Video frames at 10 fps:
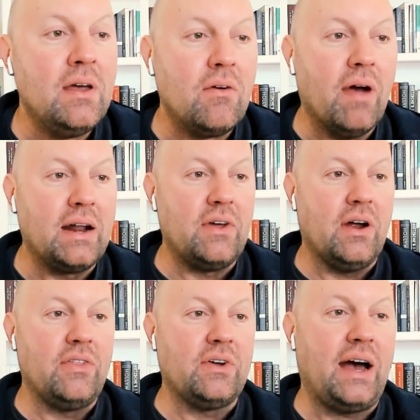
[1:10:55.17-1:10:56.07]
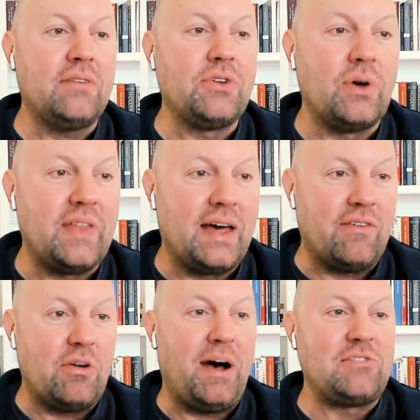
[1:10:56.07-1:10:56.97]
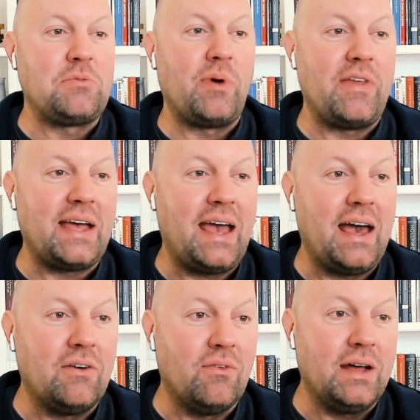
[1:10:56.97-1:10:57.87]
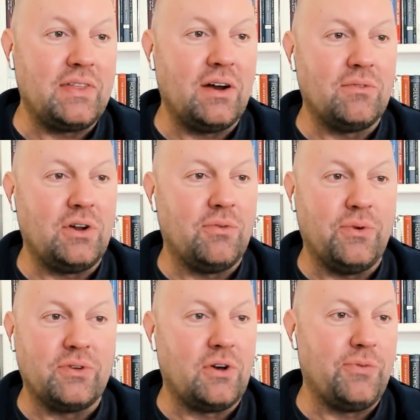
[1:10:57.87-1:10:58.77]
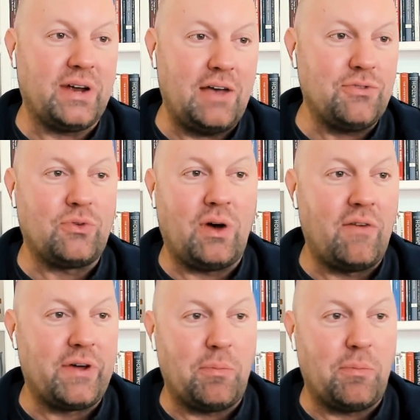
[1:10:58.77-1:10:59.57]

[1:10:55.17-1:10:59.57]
Right. And they're kind of doing that every possible way they can. Right. They're, for K through 12, they're